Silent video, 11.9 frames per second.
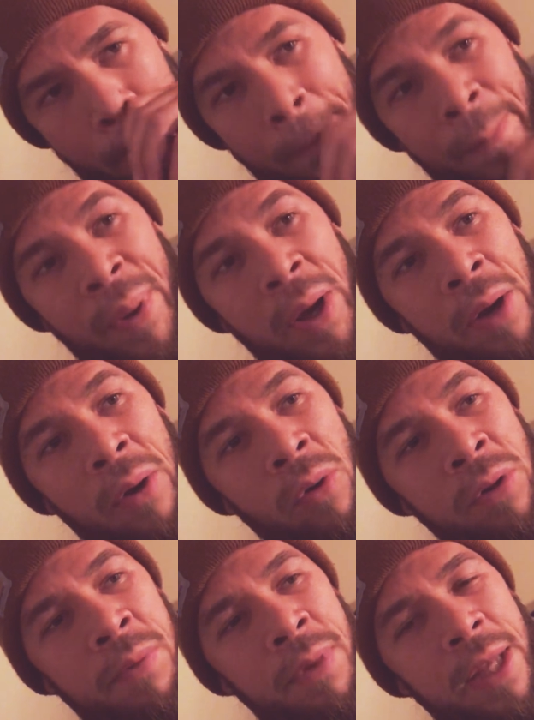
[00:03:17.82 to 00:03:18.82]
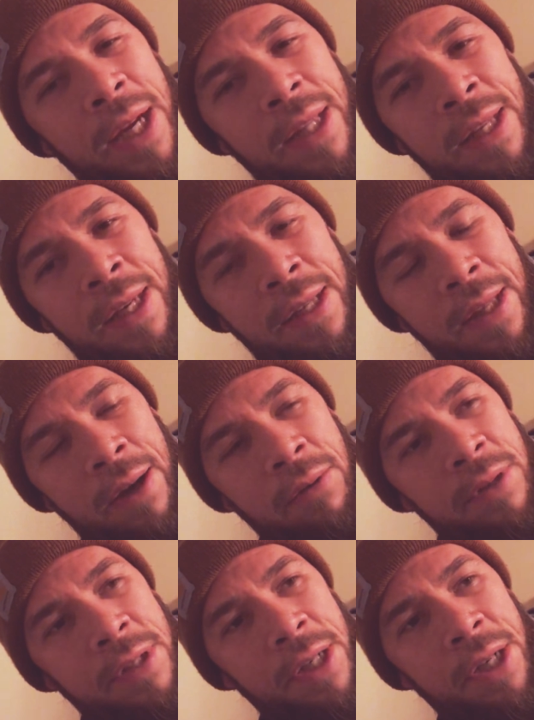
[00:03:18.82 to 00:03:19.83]
but ultimately, I think that
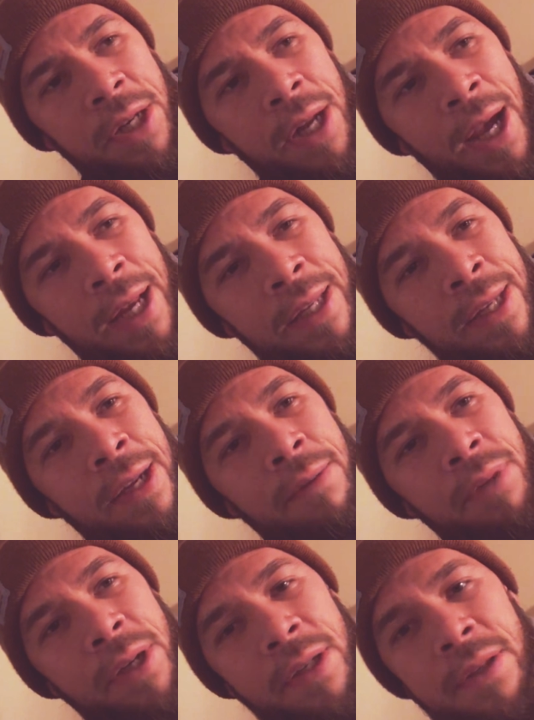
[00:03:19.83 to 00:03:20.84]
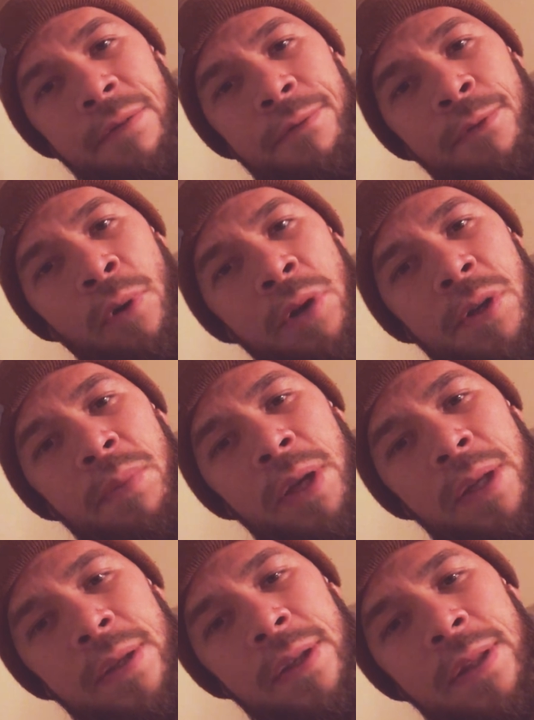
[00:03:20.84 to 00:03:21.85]
was a good idea because it forced
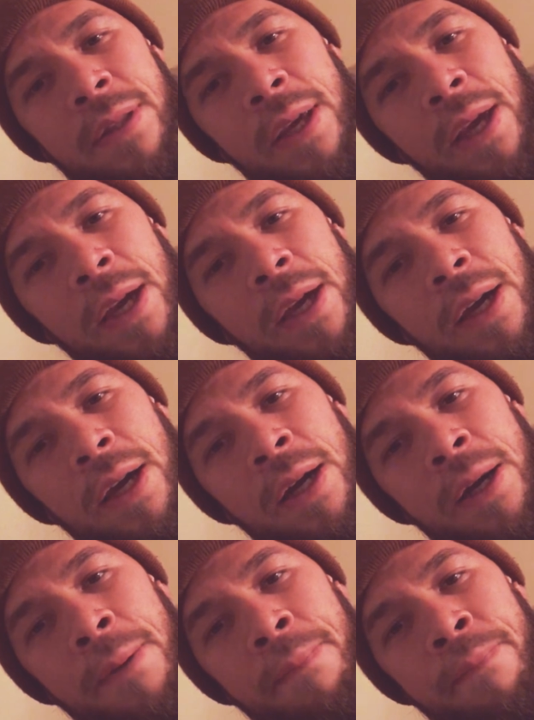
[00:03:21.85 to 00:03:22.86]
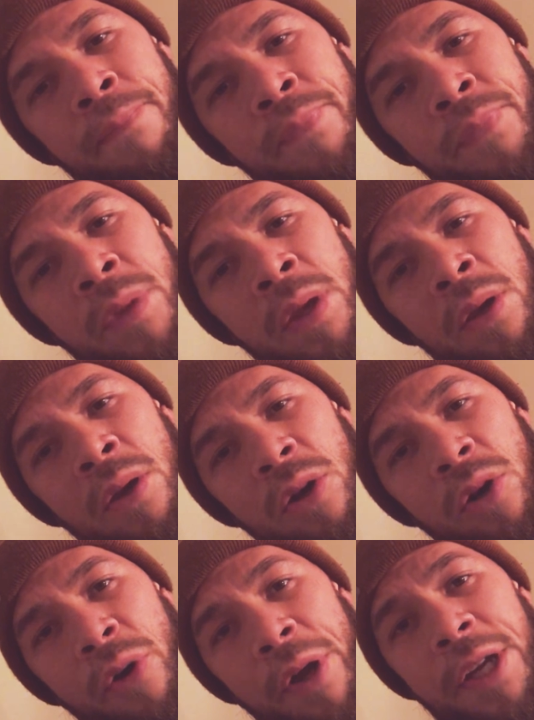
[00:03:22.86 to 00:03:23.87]
me to think um,
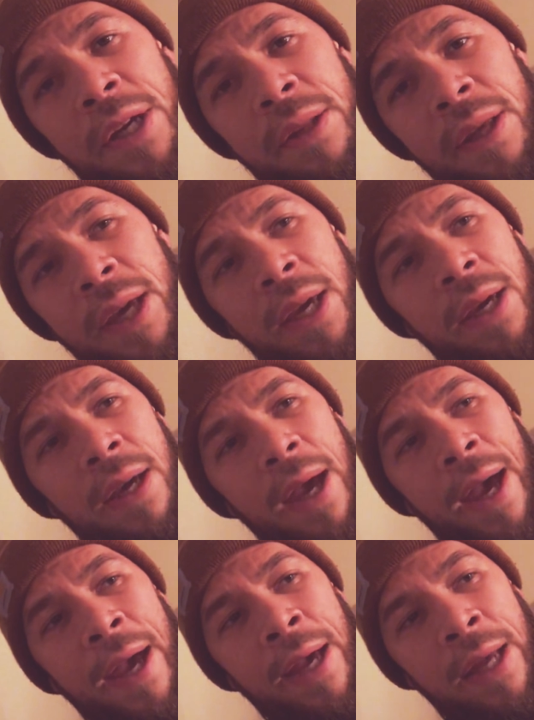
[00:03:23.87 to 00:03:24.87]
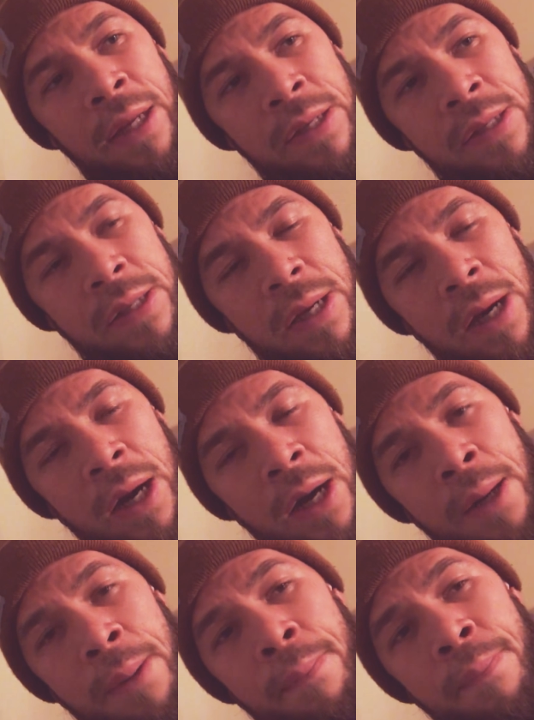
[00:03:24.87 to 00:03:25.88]
critically and
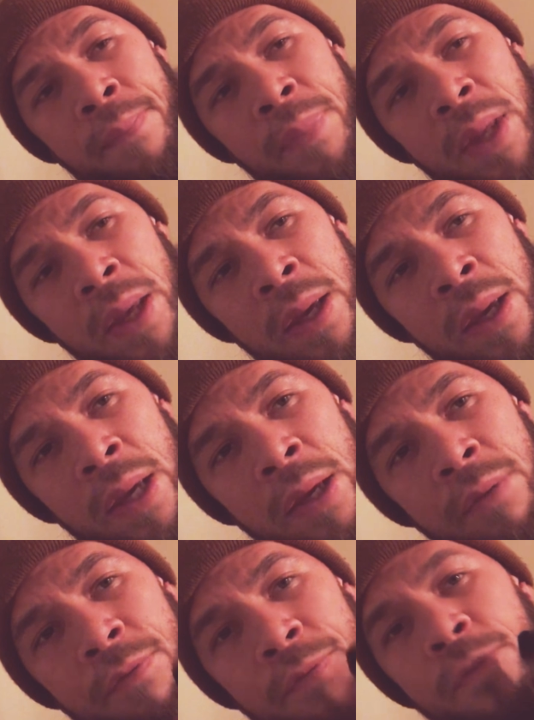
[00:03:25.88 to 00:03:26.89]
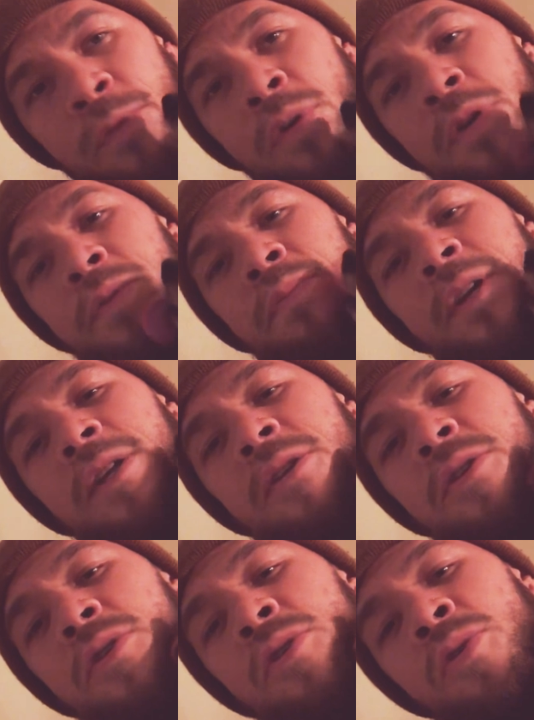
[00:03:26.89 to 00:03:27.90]
um, it, it forced me
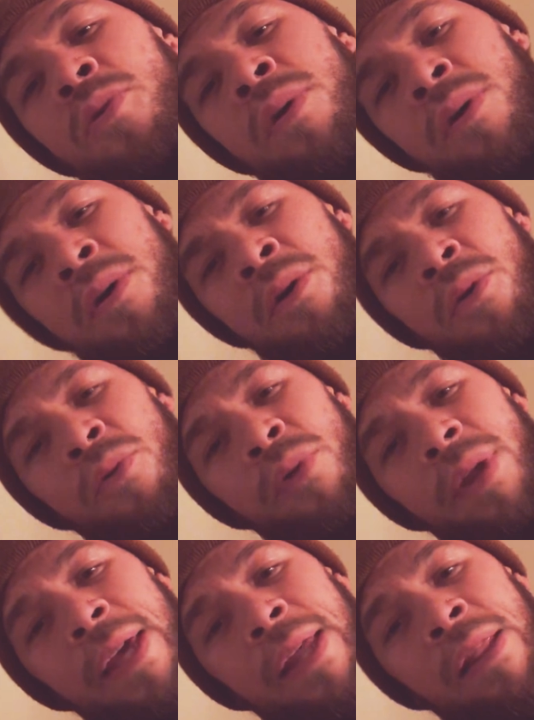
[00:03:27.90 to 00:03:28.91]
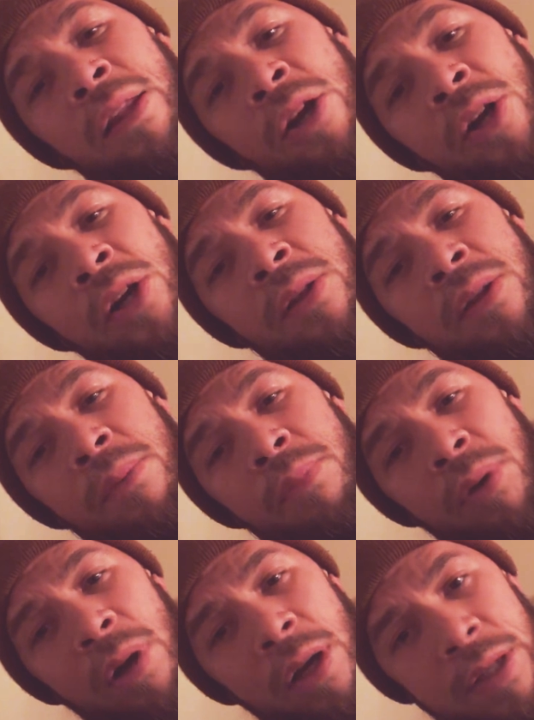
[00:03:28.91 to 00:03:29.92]
to really learn the
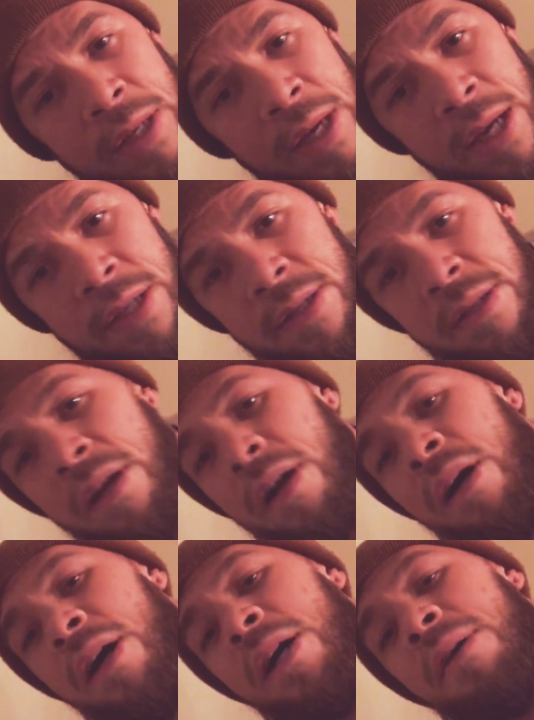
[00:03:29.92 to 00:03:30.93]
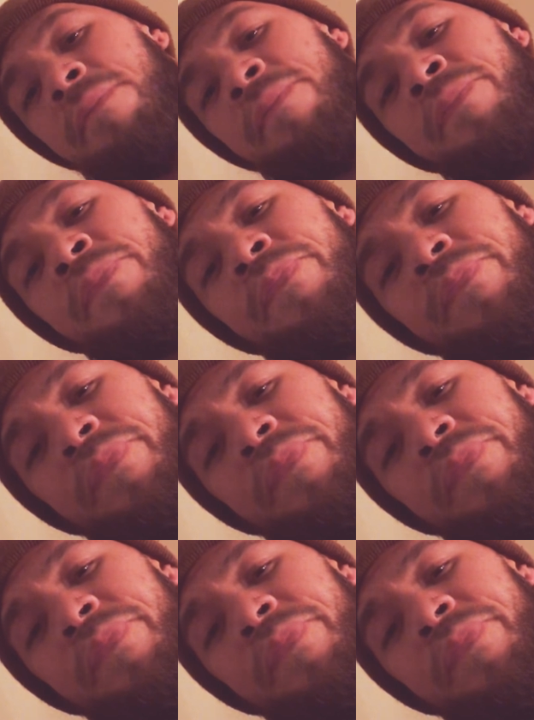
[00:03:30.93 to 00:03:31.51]
process. Um,